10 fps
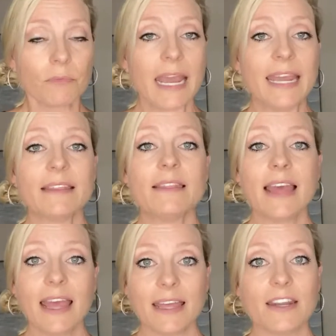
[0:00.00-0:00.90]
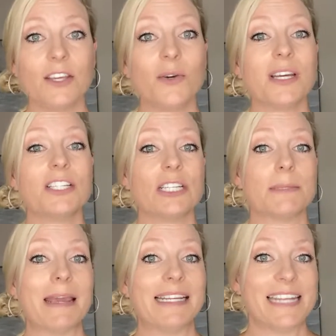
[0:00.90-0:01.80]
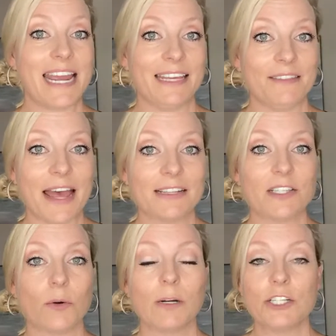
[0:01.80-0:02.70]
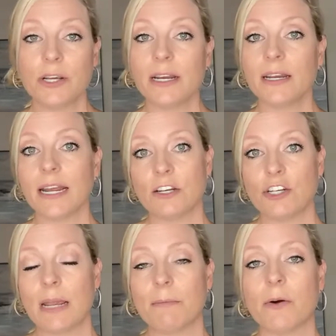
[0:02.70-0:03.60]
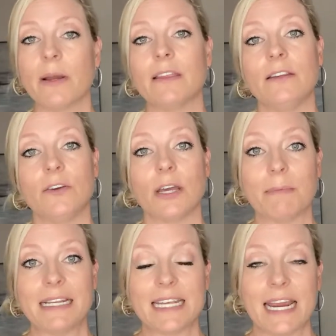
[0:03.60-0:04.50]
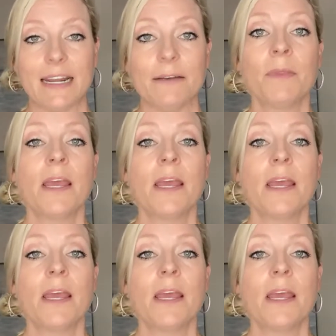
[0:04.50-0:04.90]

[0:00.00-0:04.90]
And then you can just maintain that. So once you get a nice shape going, then you can maintain it.